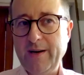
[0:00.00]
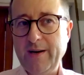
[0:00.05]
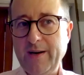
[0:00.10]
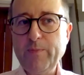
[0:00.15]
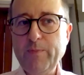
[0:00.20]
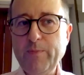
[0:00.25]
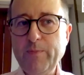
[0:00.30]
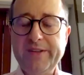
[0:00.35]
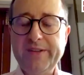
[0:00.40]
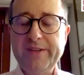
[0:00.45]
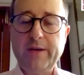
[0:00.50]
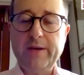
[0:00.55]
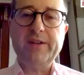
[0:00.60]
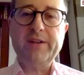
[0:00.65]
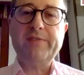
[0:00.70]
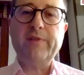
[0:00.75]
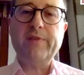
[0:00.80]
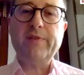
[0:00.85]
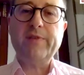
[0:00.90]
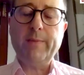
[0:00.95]
So it's
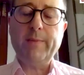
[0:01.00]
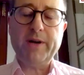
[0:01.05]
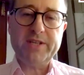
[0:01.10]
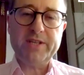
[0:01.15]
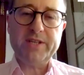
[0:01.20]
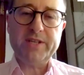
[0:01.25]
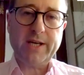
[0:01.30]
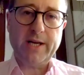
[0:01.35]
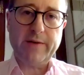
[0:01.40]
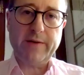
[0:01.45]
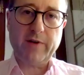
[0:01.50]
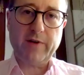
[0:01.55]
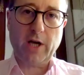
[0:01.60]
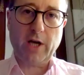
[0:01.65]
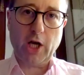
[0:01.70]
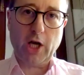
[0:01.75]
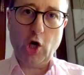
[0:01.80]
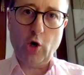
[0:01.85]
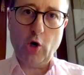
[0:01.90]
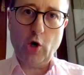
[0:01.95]
very much a kind of
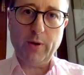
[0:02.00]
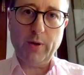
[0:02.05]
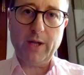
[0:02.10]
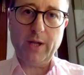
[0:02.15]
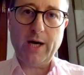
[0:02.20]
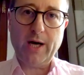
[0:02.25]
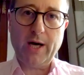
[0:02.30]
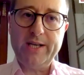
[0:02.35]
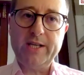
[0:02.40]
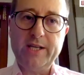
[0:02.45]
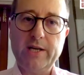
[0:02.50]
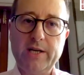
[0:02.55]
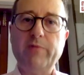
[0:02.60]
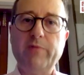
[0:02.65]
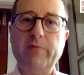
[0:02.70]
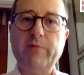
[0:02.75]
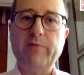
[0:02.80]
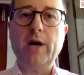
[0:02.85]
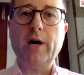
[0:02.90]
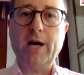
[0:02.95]
global idea of what
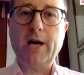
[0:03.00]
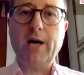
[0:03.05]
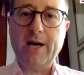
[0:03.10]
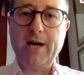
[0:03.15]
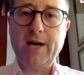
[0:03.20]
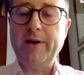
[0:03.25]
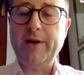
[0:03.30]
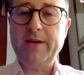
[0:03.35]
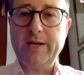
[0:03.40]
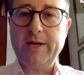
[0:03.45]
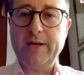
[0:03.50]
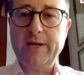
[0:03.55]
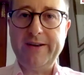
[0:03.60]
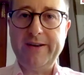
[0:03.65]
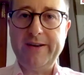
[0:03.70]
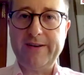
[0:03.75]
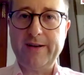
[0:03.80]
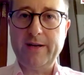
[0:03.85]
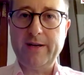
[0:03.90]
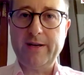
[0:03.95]
higher
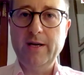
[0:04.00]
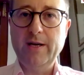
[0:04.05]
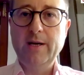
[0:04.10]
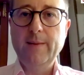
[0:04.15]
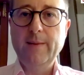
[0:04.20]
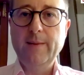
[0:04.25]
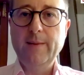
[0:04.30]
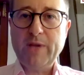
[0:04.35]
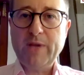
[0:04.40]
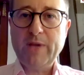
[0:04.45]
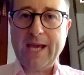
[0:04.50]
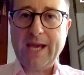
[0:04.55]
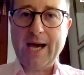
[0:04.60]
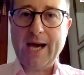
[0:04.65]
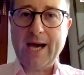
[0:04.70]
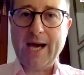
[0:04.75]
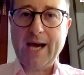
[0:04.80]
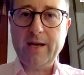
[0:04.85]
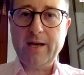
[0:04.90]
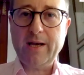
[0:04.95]
education
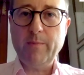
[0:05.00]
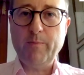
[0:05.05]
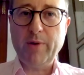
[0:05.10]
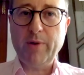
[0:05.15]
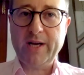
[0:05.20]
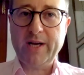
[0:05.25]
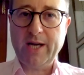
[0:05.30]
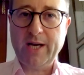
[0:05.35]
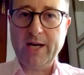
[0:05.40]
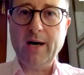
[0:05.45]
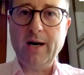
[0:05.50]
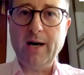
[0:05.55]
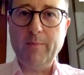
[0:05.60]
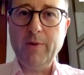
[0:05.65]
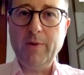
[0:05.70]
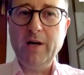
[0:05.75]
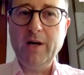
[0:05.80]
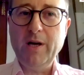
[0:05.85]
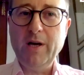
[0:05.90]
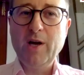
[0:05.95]
can become,
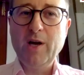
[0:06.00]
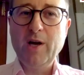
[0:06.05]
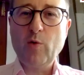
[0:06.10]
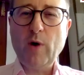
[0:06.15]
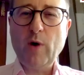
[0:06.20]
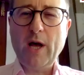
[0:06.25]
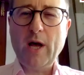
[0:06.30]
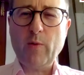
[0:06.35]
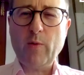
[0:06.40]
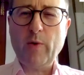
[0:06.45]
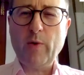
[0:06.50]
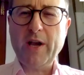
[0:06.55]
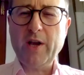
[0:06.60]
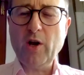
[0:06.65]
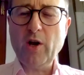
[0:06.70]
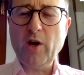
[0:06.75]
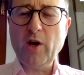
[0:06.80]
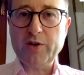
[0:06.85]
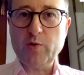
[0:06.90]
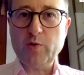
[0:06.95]
where we're not
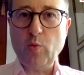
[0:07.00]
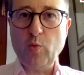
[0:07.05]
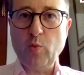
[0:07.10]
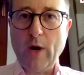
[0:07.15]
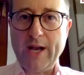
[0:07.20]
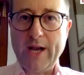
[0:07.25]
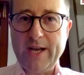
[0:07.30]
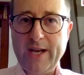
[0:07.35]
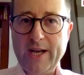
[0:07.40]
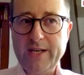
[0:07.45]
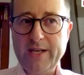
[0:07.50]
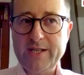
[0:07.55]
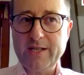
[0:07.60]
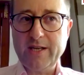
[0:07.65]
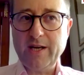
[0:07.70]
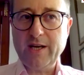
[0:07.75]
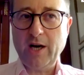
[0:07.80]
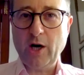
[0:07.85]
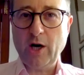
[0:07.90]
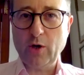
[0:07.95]
wedded
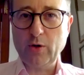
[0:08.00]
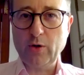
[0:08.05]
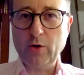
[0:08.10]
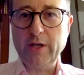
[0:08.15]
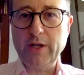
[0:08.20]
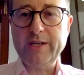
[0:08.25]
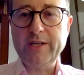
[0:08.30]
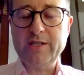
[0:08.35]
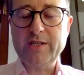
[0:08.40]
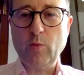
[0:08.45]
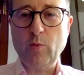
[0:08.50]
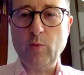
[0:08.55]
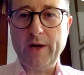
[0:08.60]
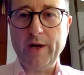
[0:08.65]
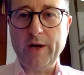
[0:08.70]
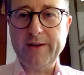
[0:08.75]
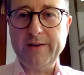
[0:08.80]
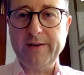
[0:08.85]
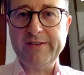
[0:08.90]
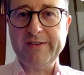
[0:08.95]
wholly to one
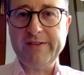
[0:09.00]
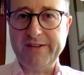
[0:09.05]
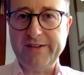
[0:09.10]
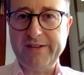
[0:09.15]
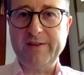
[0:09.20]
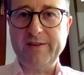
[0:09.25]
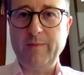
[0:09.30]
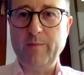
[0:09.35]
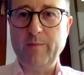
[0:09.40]
system.